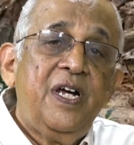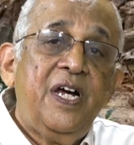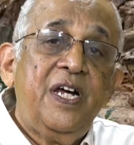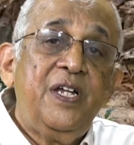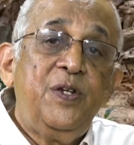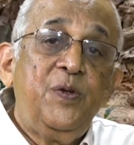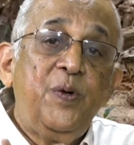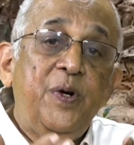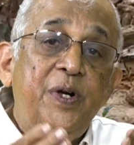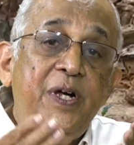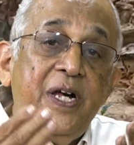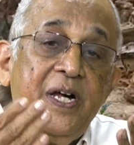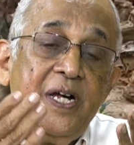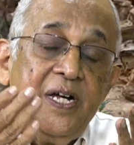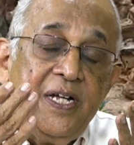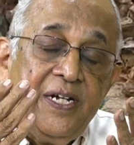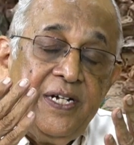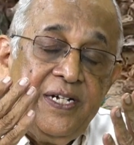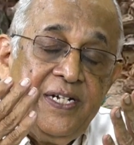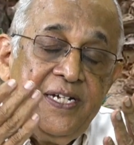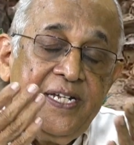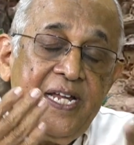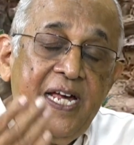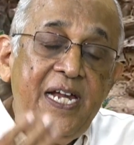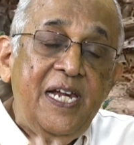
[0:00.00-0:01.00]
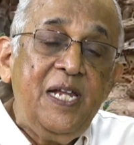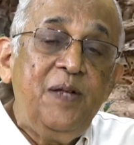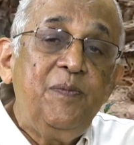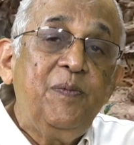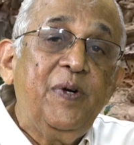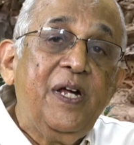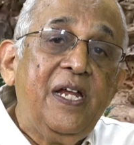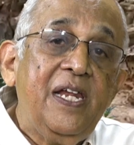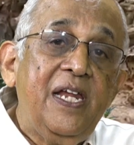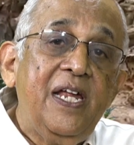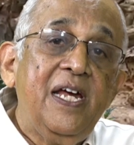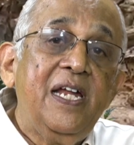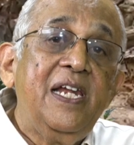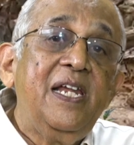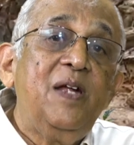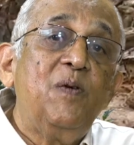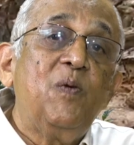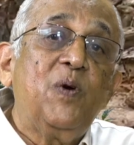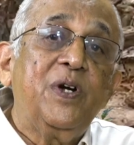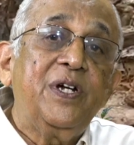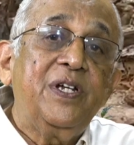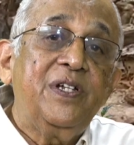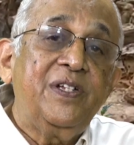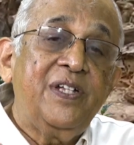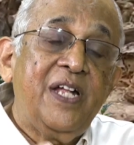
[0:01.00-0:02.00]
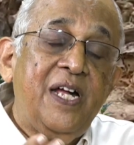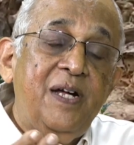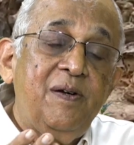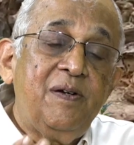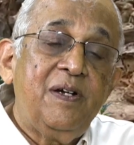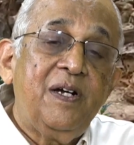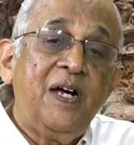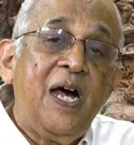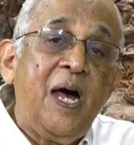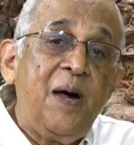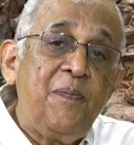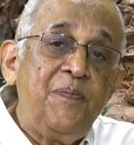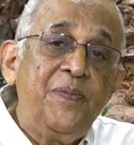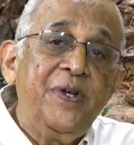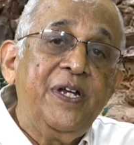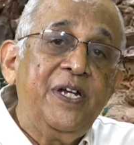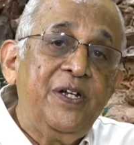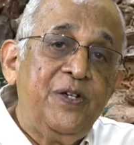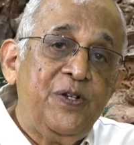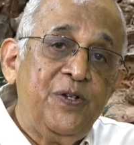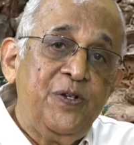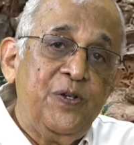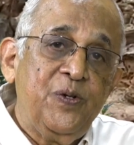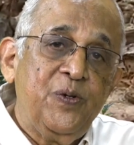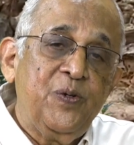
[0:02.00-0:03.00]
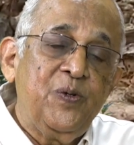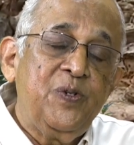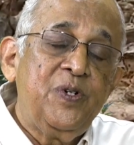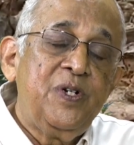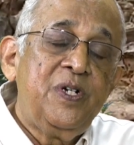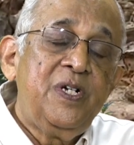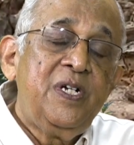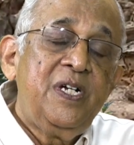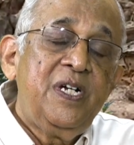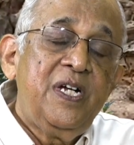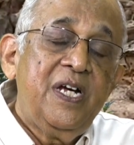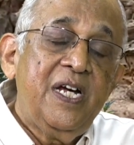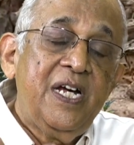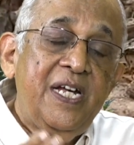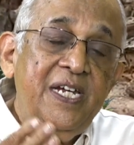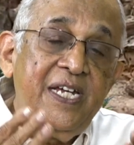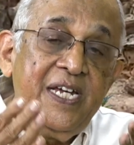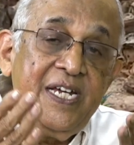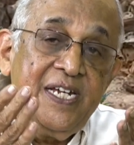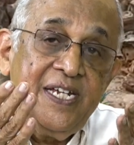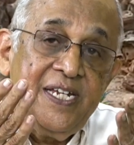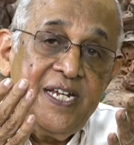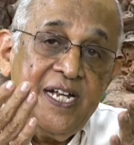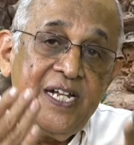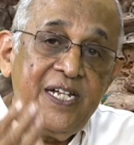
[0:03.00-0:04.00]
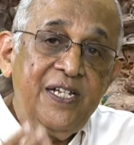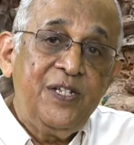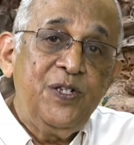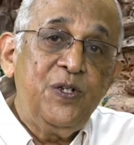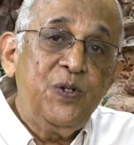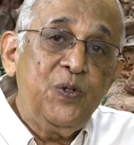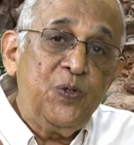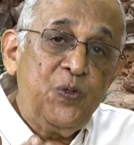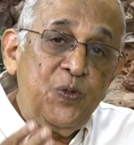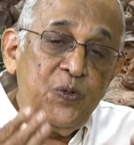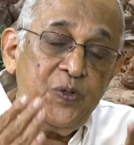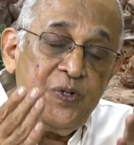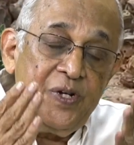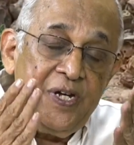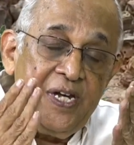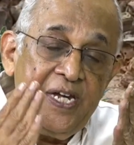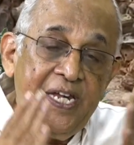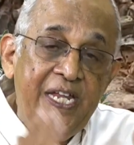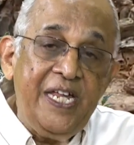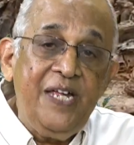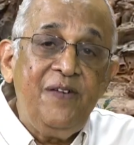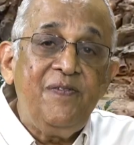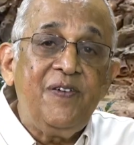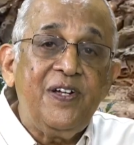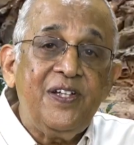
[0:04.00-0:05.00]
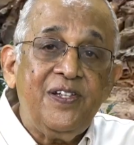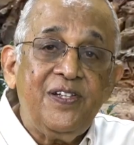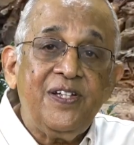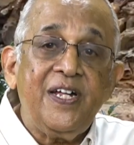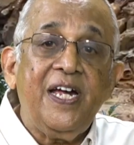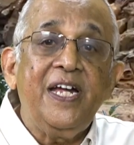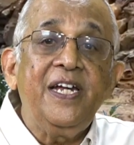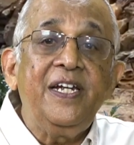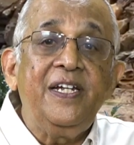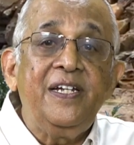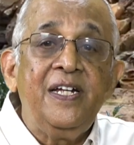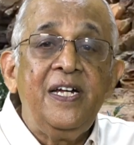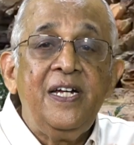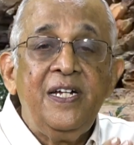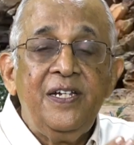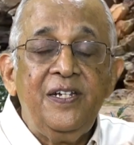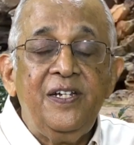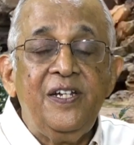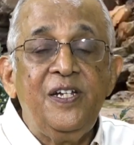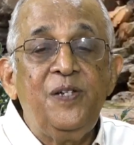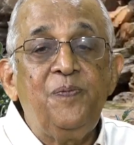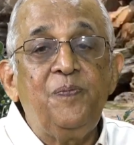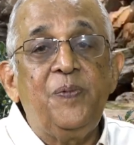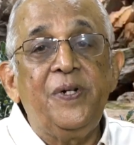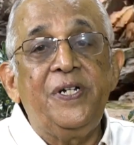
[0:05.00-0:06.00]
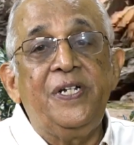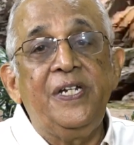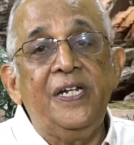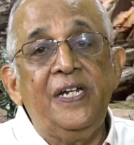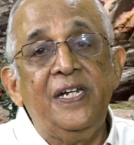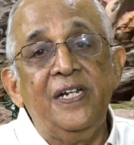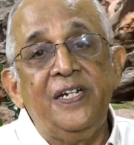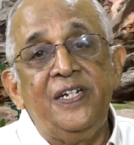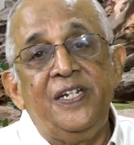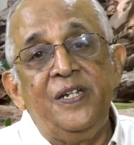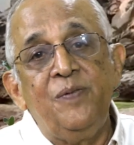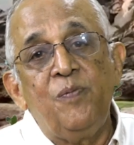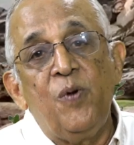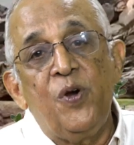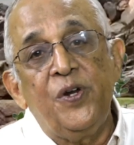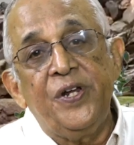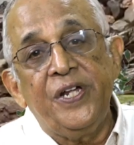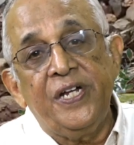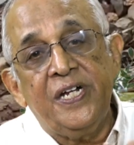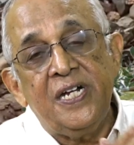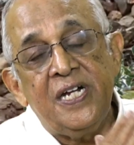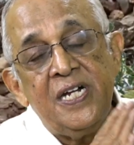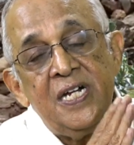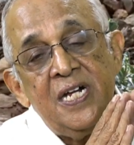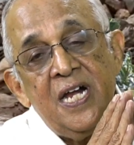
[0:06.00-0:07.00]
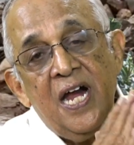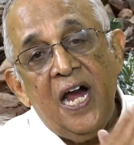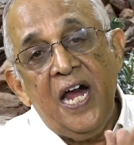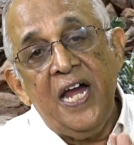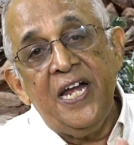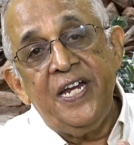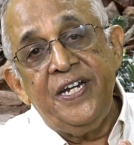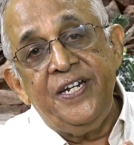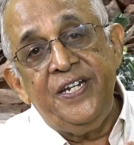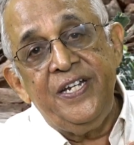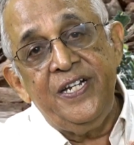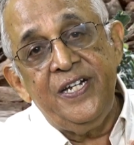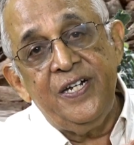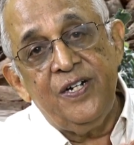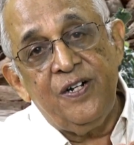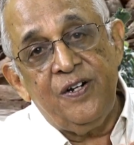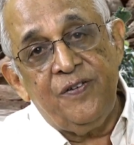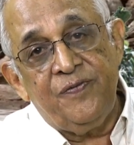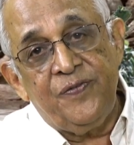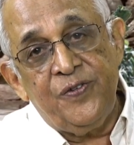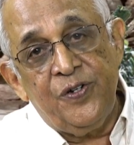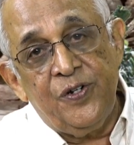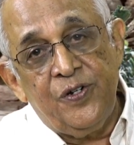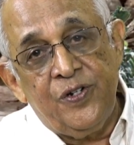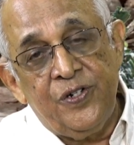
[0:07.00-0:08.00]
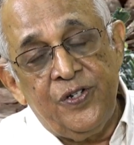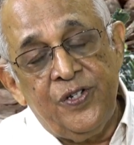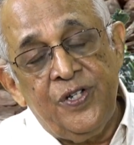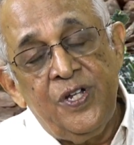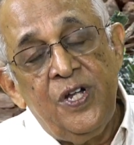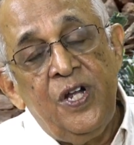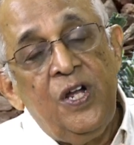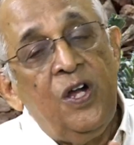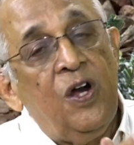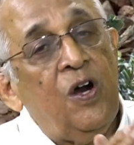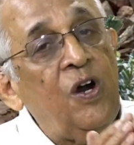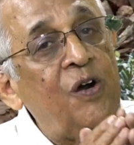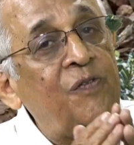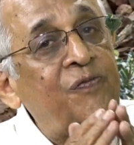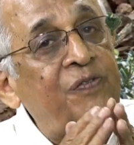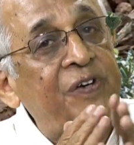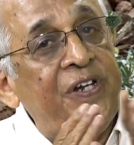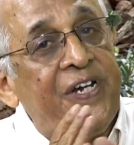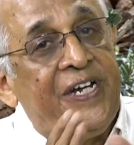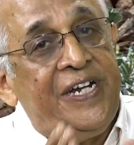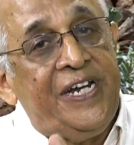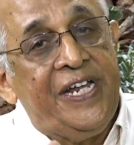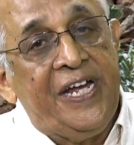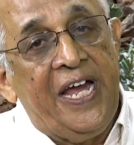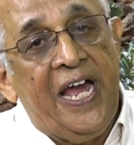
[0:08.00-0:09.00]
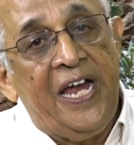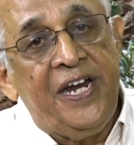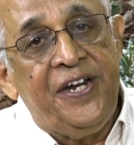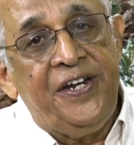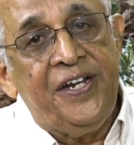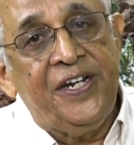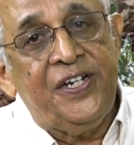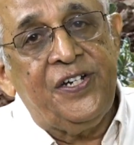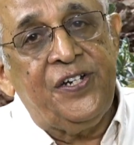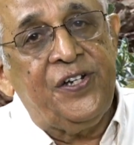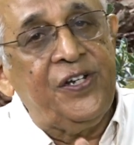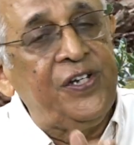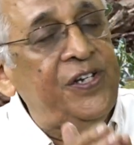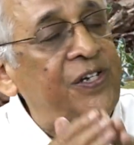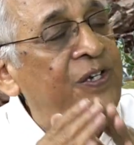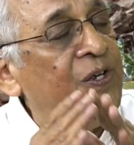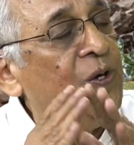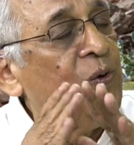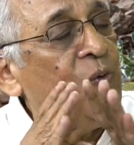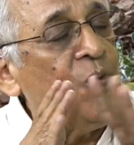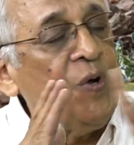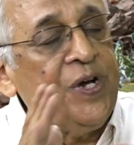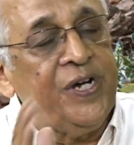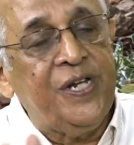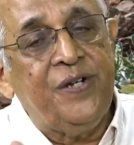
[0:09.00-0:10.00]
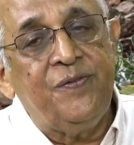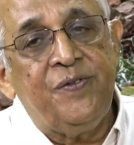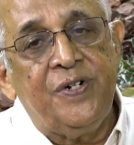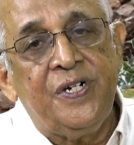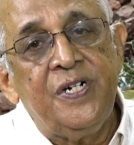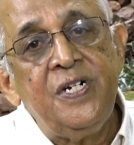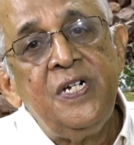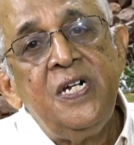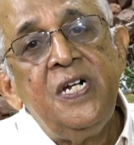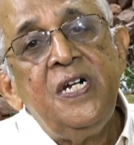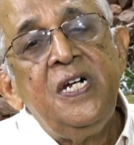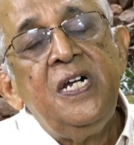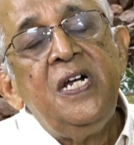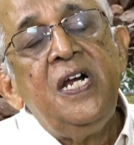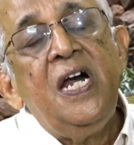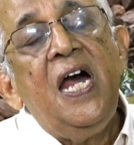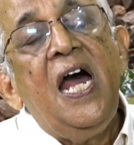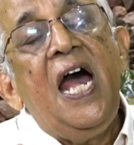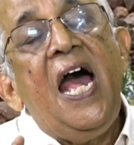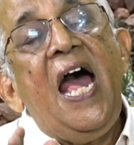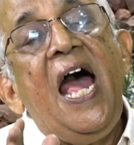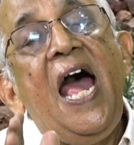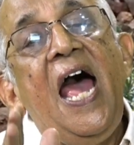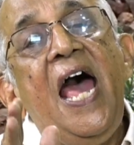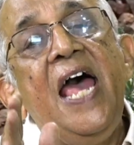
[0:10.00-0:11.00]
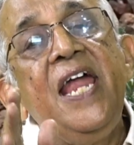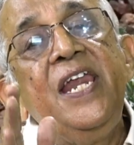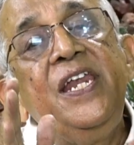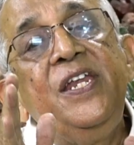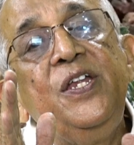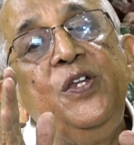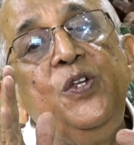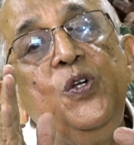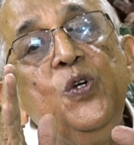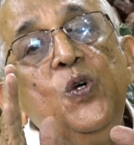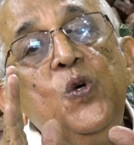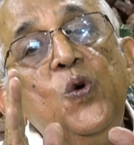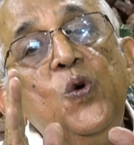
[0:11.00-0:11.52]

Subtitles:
and you tell him clearly what is happening to you, and he tells you to leave aside this particular demonic idea of yours, of addiction or whatever, and you